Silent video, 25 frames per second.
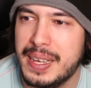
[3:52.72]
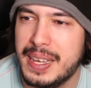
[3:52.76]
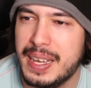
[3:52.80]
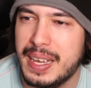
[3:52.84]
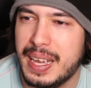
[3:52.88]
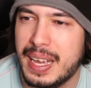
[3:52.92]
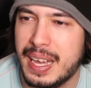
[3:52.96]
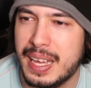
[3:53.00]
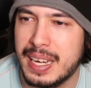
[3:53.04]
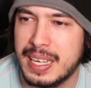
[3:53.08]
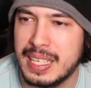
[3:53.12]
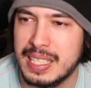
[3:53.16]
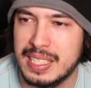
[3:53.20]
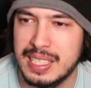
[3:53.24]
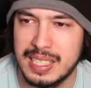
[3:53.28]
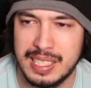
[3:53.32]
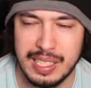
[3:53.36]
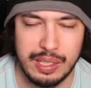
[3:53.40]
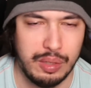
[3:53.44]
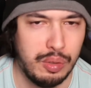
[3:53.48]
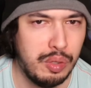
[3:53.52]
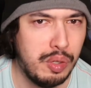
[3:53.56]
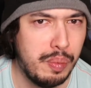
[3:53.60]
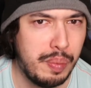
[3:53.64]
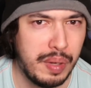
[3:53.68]
And he did that
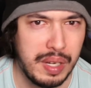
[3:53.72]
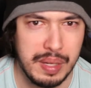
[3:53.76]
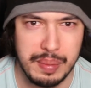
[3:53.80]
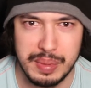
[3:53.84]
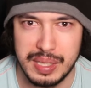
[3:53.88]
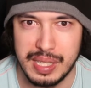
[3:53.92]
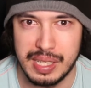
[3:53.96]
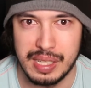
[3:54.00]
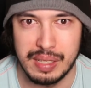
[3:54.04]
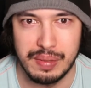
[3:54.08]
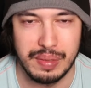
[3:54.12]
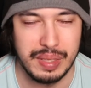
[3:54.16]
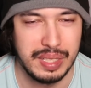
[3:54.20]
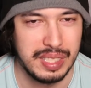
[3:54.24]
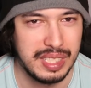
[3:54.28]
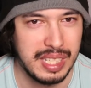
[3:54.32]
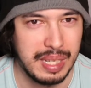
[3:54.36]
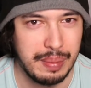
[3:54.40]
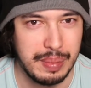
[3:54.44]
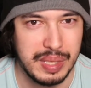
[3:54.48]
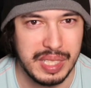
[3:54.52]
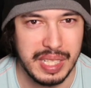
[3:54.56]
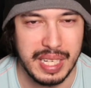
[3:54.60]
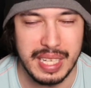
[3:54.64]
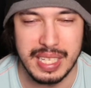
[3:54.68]
all by himself in
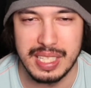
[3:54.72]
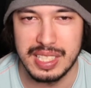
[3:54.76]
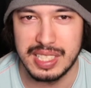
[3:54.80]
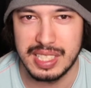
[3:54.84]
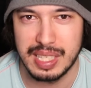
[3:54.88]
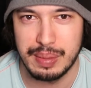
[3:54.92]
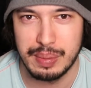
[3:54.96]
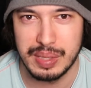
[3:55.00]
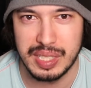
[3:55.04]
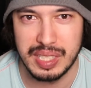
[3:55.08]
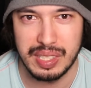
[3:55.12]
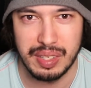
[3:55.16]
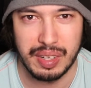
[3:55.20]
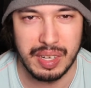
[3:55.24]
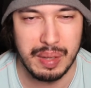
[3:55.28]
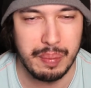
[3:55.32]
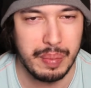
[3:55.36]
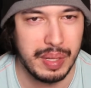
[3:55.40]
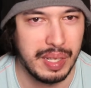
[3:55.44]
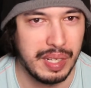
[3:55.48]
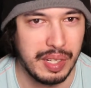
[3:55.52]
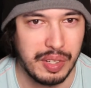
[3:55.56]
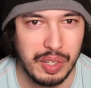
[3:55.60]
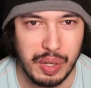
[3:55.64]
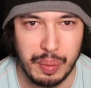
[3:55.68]
78 and 79,
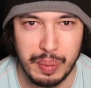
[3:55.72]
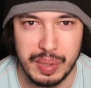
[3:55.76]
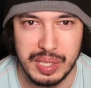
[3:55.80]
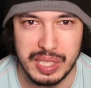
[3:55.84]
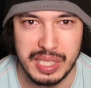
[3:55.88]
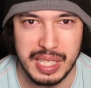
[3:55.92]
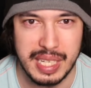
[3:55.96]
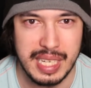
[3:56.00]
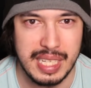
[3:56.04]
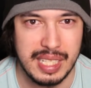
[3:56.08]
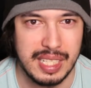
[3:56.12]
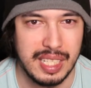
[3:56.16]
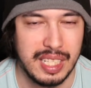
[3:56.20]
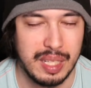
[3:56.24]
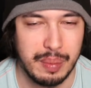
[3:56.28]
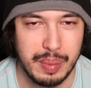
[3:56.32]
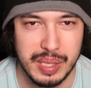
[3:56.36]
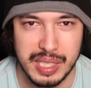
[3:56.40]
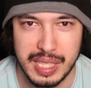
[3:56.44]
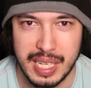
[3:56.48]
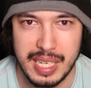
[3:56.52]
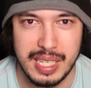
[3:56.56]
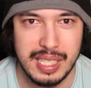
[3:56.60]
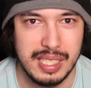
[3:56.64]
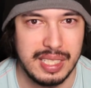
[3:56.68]
being the commentator, the
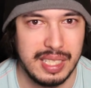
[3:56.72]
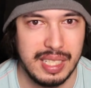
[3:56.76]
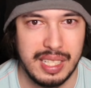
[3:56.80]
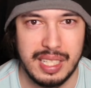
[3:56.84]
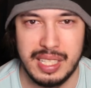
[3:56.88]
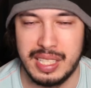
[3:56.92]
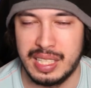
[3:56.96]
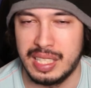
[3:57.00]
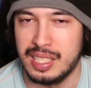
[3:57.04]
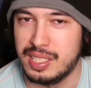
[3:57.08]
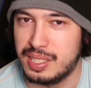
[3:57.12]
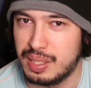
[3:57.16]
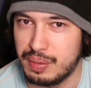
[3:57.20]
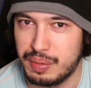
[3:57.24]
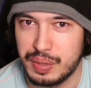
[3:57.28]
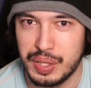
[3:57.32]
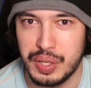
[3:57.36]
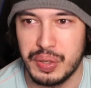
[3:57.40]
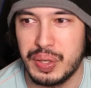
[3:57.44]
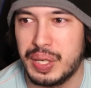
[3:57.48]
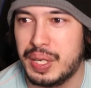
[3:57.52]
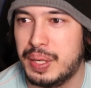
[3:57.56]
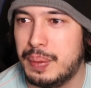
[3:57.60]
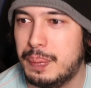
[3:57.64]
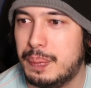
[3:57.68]
presenter, the
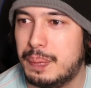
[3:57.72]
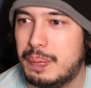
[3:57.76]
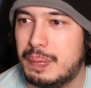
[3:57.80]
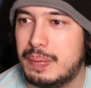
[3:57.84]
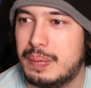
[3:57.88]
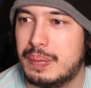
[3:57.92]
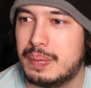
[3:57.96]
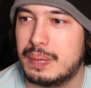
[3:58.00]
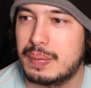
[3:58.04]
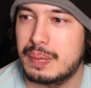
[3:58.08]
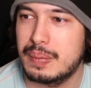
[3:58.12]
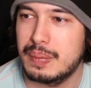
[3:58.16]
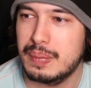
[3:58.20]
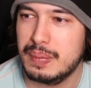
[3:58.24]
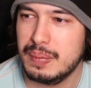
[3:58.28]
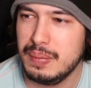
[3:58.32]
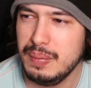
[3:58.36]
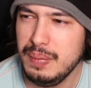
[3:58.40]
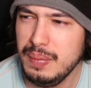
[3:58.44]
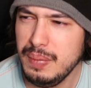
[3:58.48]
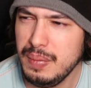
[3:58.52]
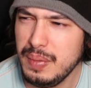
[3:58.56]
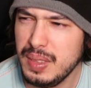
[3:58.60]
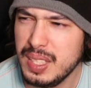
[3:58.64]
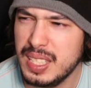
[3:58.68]
interviewer,
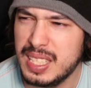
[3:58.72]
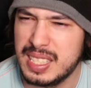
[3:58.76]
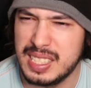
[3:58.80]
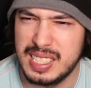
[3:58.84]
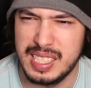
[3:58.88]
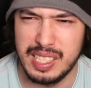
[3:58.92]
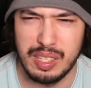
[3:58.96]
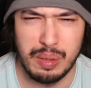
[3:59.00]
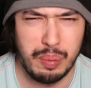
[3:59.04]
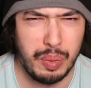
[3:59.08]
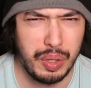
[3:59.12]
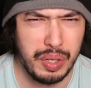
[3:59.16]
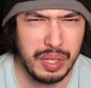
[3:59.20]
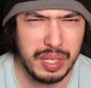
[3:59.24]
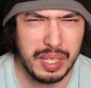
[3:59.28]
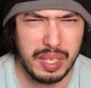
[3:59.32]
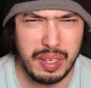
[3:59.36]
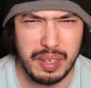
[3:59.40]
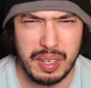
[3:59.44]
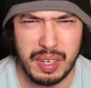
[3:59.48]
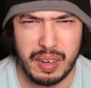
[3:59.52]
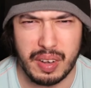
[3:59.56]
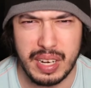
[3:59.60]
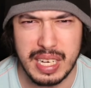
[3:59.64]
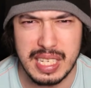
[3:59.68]
until Monaco
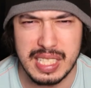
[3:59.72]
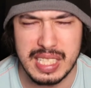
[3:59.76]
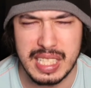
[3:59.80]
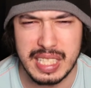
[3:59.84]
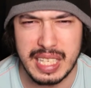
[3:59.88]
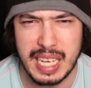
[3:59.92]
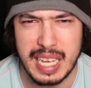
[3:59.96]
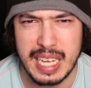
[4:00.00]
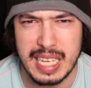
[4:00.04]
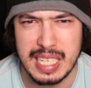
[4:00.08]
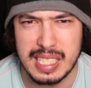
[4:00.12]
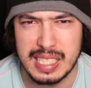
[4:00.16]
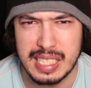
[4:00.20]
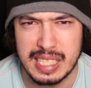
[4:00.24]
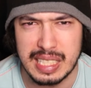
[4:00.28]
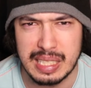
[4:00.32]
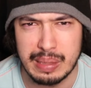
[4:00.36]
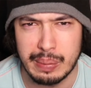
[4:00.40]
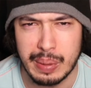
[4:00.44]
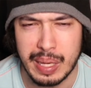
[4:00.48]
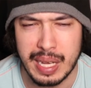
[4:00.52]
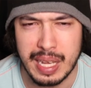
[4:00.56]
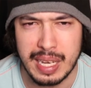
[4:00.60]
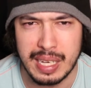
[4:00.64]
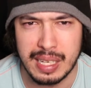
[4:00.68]
1980,
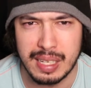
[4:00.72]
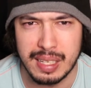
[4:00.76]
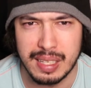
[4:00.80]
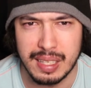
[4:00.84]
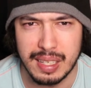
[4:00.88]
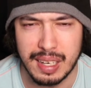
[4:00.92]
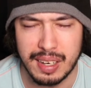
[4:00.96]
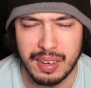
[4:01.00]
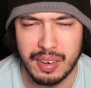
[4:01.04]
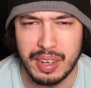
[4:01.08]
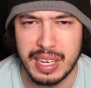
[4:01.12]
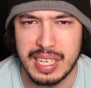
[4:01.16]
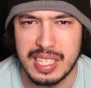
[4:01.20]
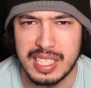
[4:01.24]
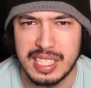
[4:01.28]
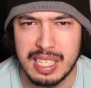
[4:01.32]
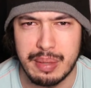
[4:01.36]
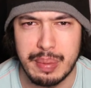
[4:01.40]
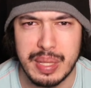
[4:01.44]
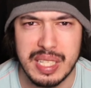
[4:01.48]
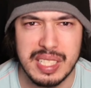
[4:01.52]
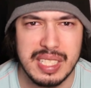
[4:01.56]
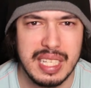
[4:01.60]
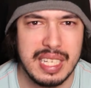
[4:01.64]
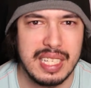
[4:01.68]
when
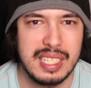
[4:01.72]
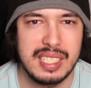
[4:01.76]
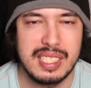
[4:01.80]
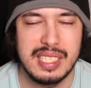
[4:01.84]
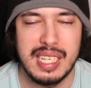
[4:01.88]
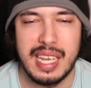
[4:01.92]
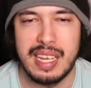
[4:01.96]
1976